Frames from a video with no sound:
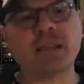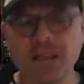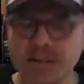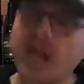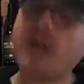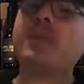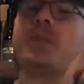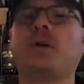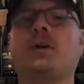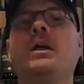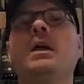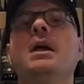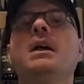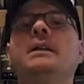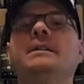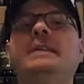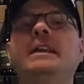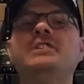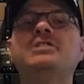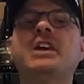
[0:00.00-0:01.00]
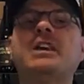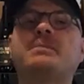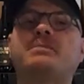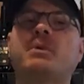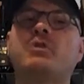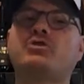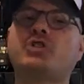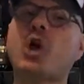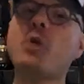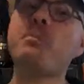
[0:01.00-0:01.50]
another D Js
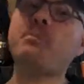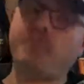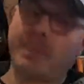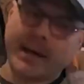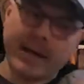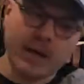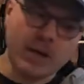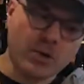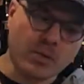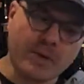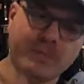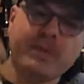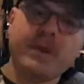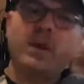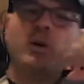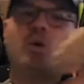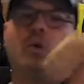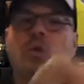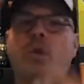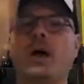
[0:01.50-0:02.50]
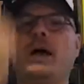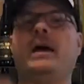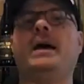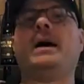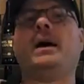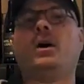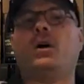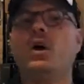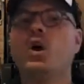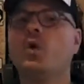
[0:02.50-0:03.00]
BrewTube beer review.
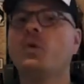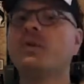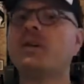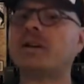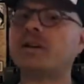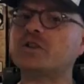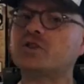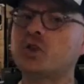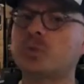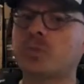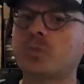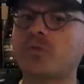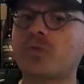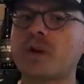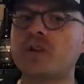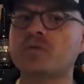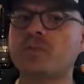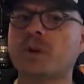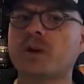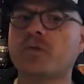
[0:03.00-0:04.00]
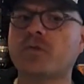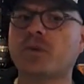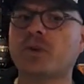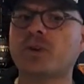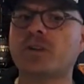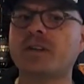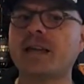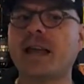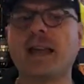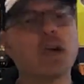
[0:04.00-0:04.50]
Well, we've got a super fresh beer for
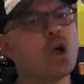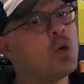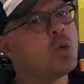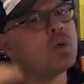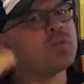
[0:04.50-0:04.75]
you today.